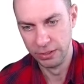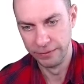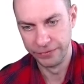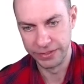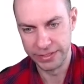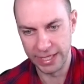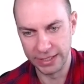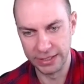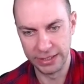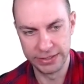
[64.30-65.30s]
The
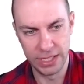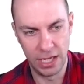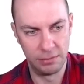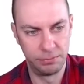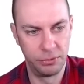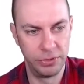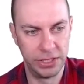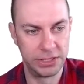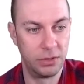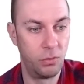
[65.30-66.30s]
second example
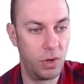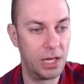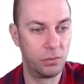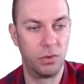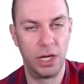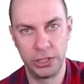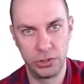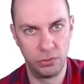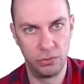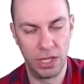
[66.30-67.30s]
is the 1y,
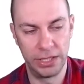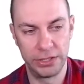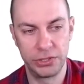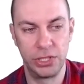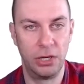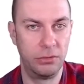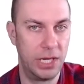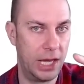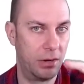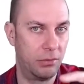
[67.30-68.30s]
2y. So
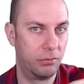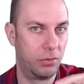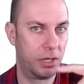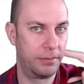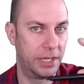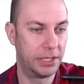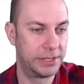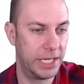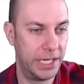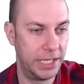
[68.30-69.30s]
now what am I
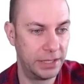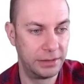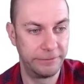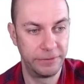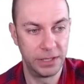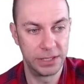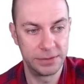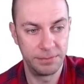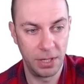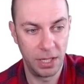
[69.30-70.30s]
saying? The
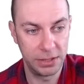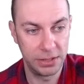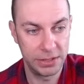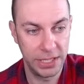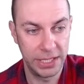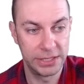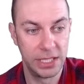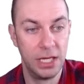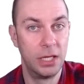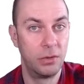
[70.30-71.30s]
first part says
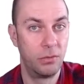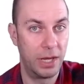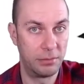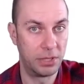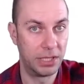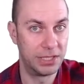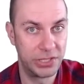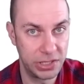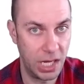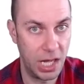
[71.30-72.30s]
when I'm going to
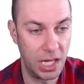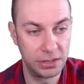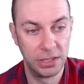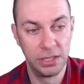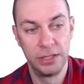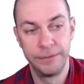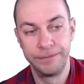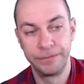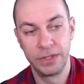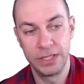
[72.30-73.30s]
start.
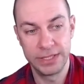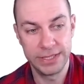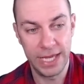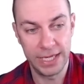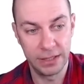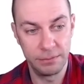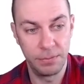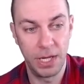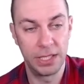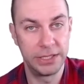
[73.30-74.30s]
The second
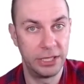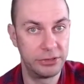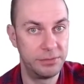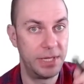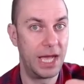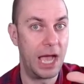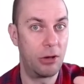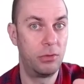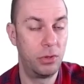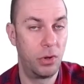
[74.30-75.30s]
part tells me
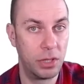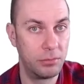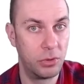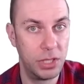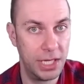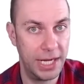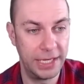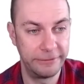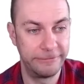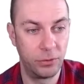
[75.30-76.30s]
how long I'm going to
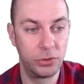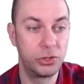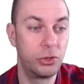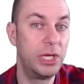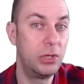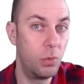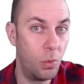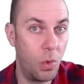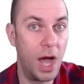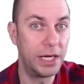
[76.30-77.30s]
lend for. So
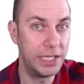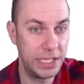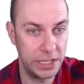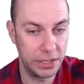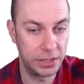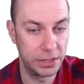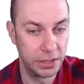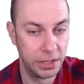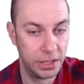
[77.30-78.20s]
in 1 year